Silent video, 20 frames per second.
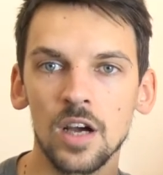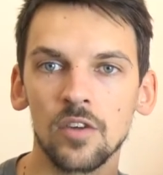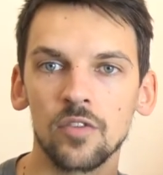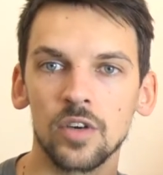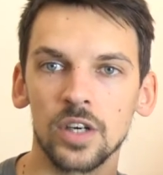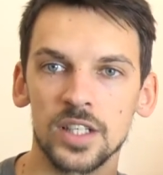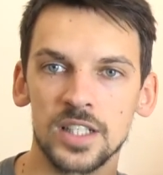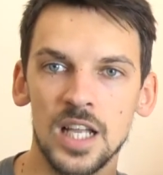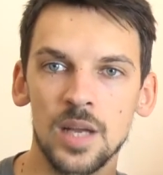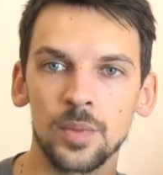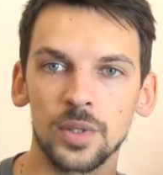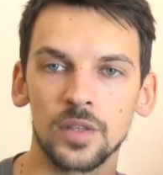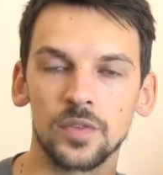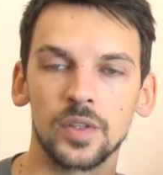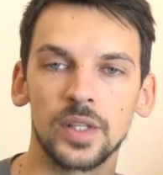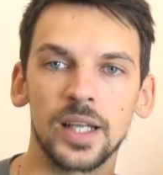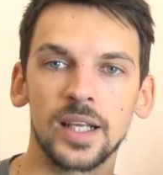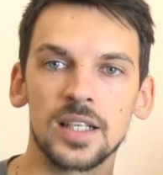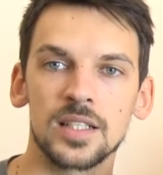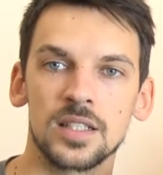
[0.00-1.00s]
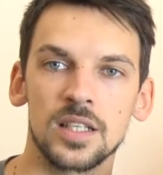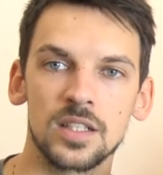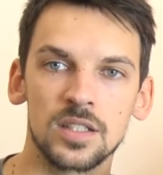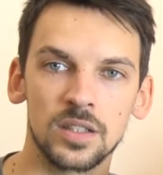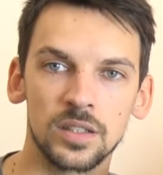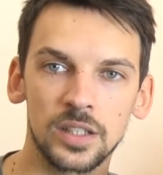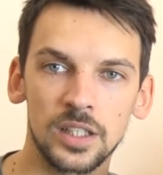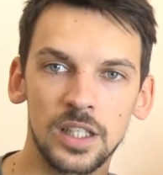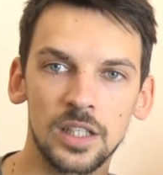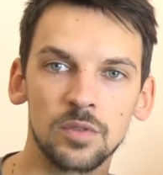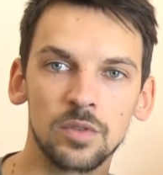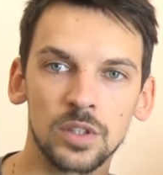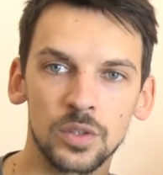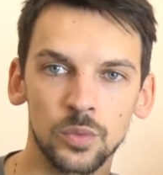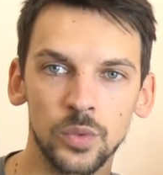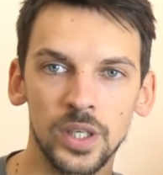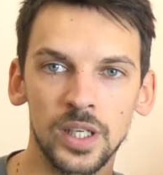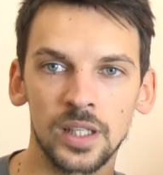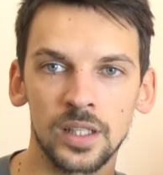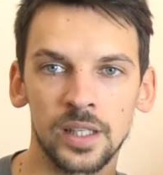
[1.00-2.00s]
For example, if you take a seasonal keyword,
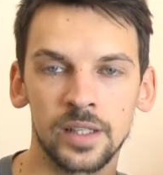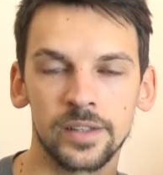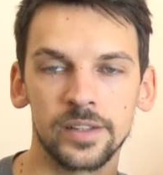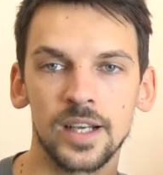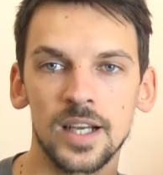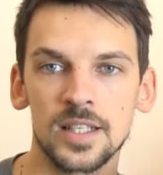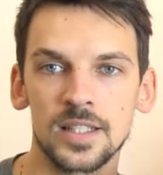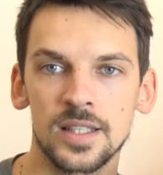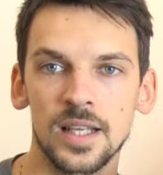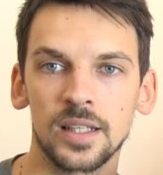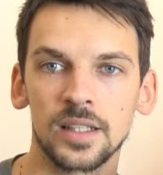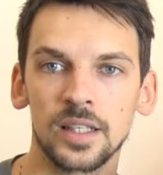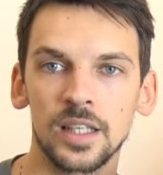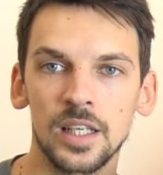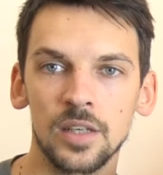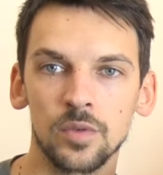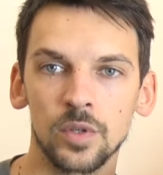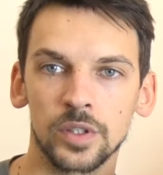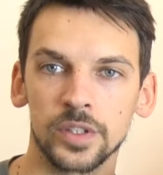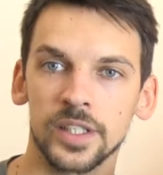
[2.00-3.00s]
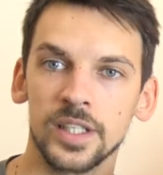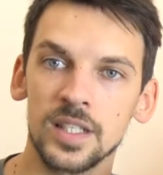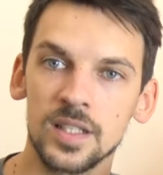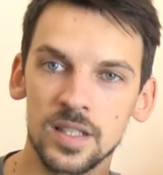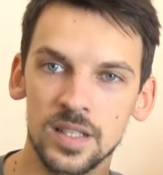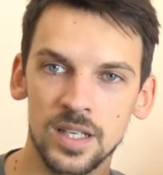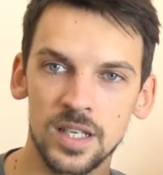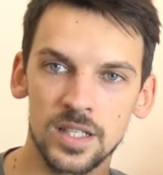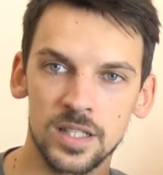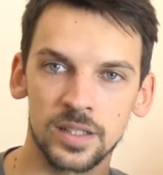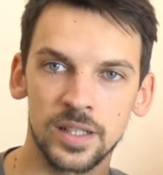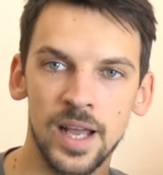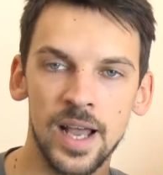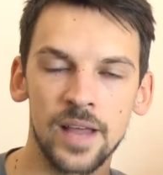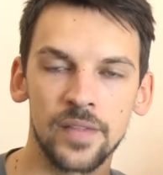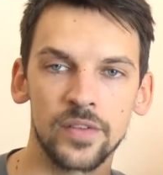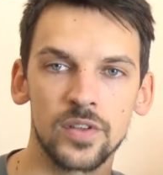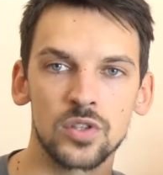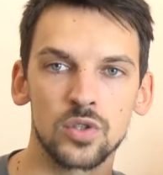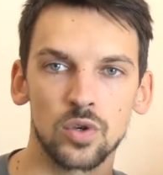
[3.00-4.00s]
we can analyze that keyword in season
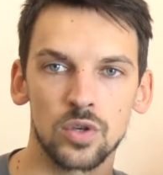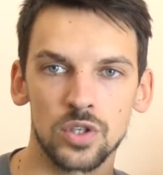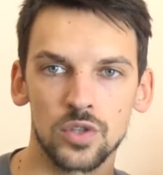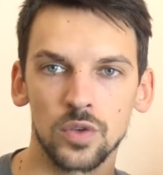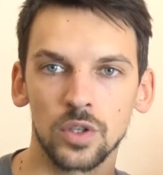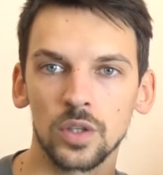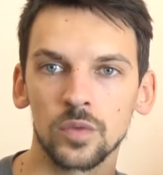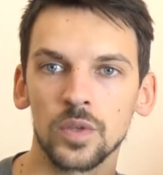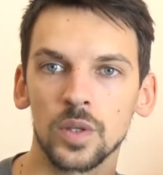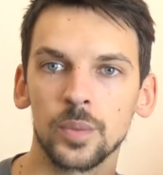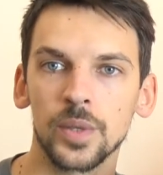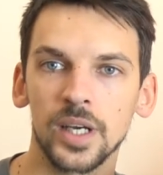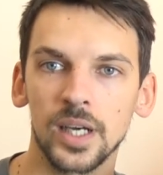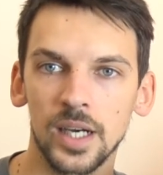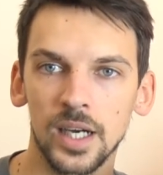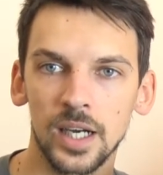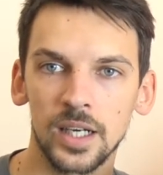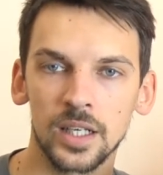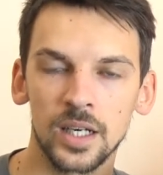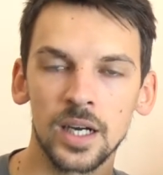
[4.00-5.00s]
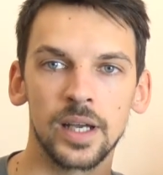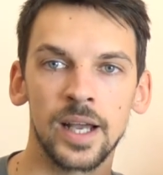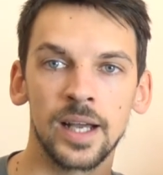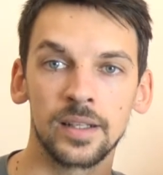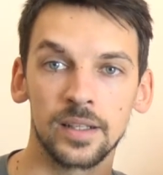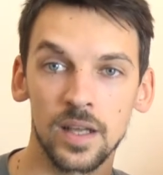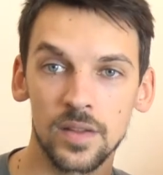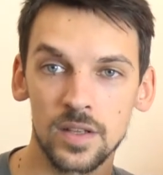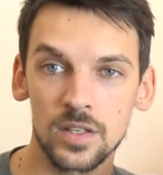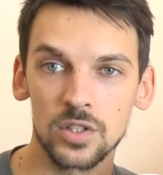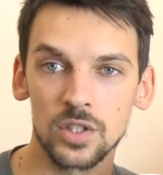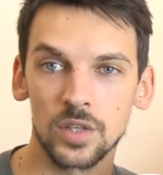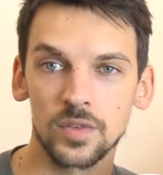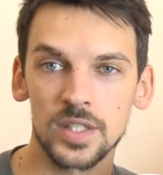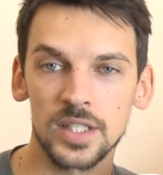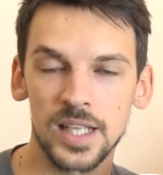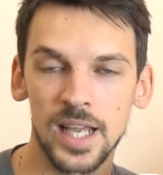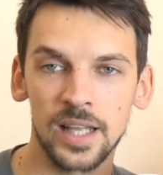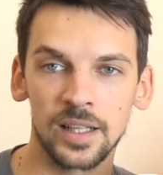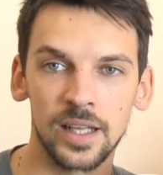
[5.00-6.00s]
and the search volume will be higher, and other
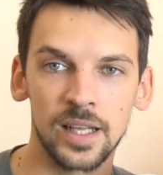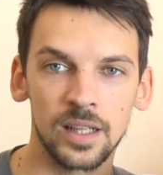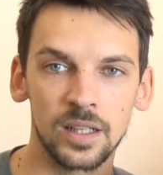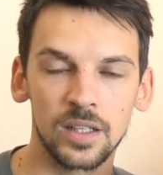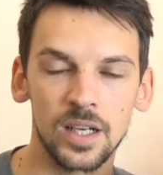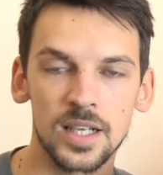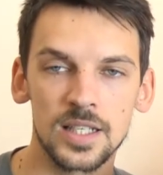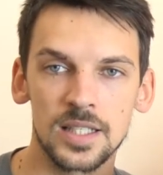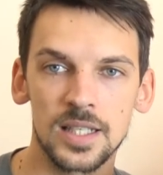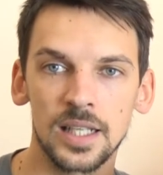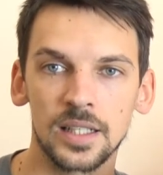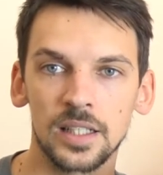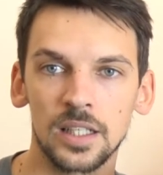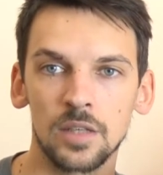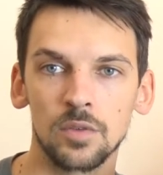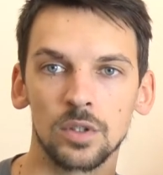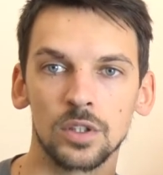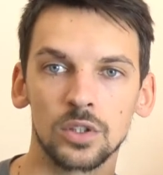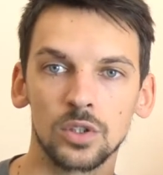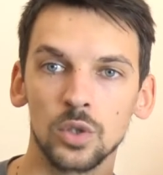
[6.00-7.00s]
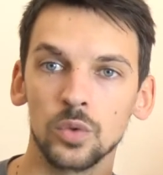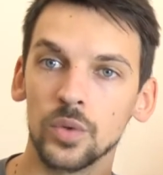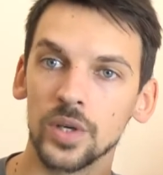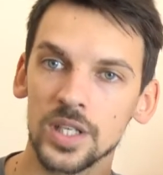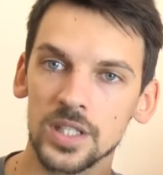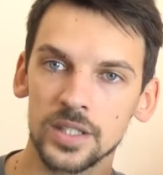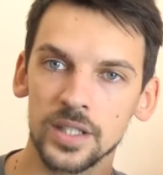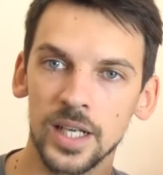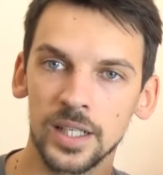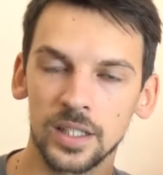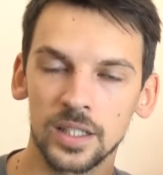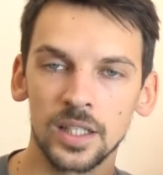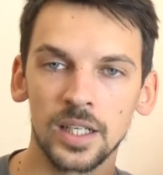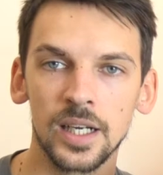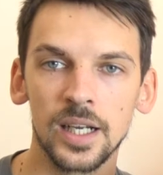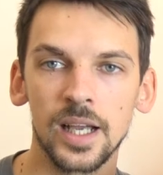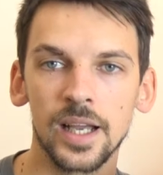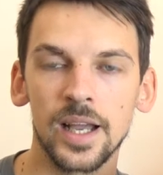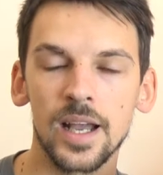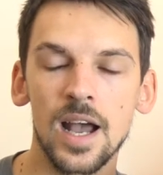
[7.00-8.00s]
service can analyze that keyword 2 weeks later
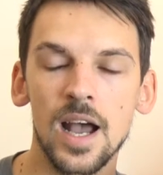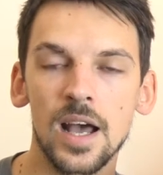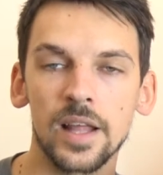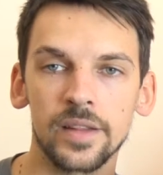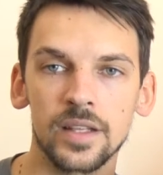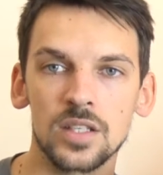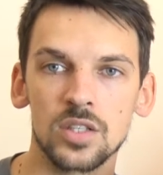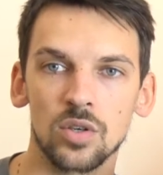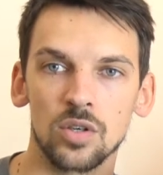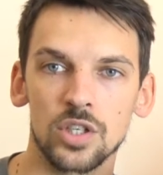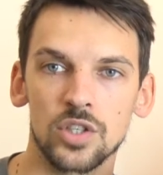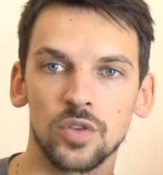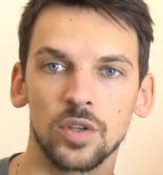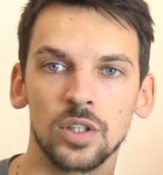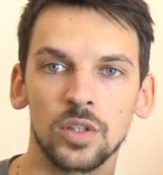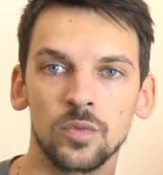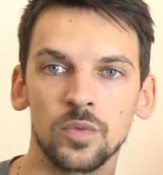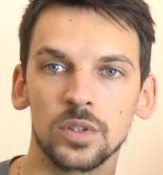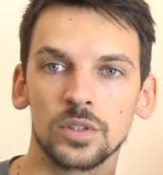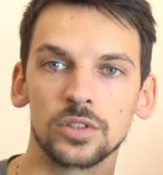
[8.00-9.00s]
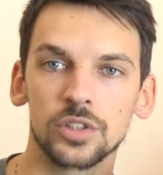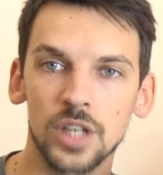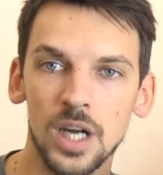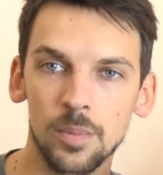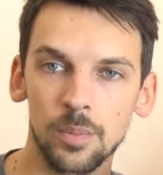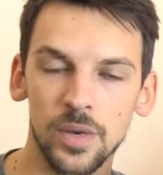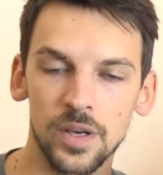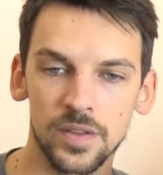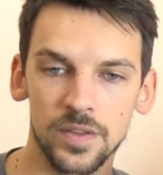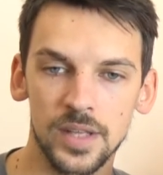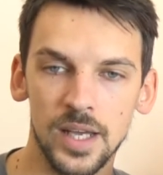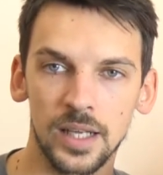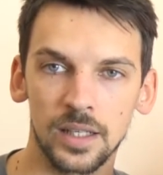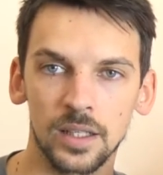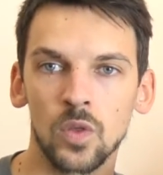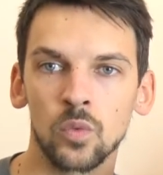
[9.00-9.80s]
and the search volume will drop by then.